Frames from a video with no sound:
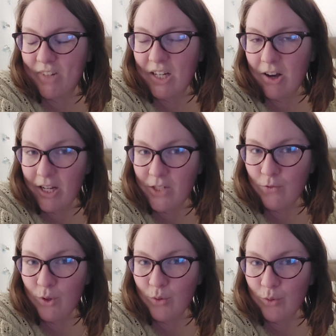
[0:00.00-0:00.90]
Kind of
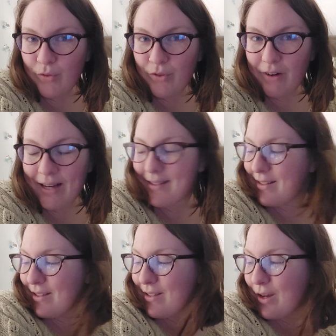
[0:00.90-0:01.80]
want all of the
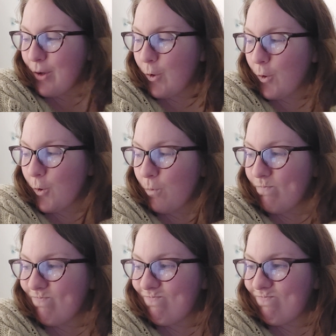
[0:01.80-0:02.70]
rest, so
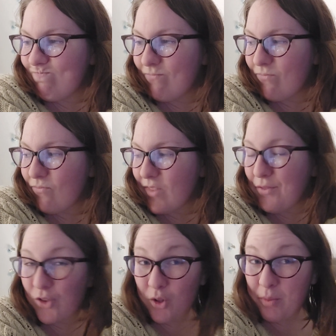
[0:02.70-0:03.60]

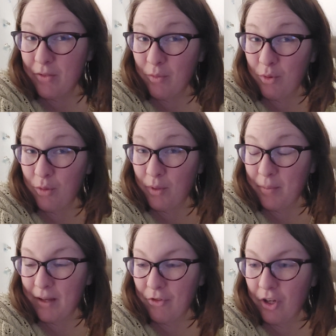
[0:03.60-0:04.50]
I've got a bit of a
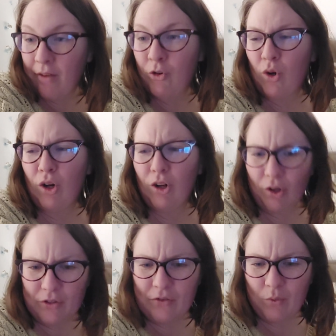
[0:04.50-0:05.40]
problem, haven't I? I've got
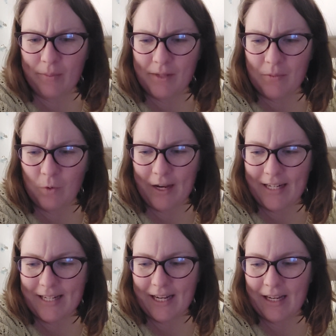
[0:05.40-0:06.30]
lots of whips in
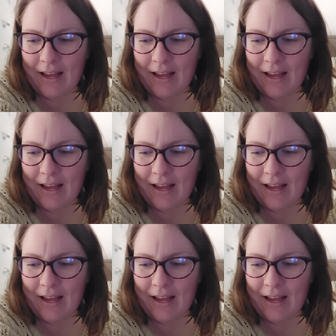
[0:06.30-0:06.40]
waiting.